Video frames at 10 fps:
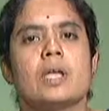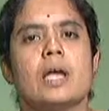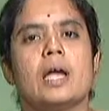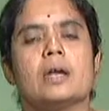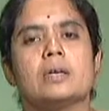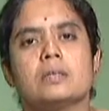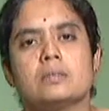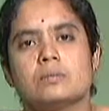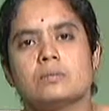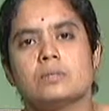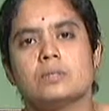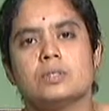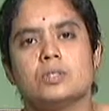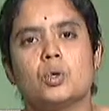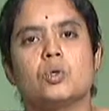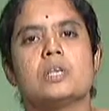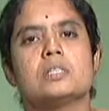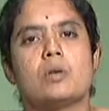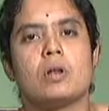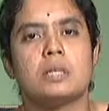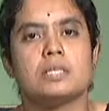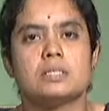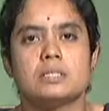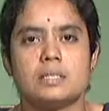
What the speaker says: and the total solids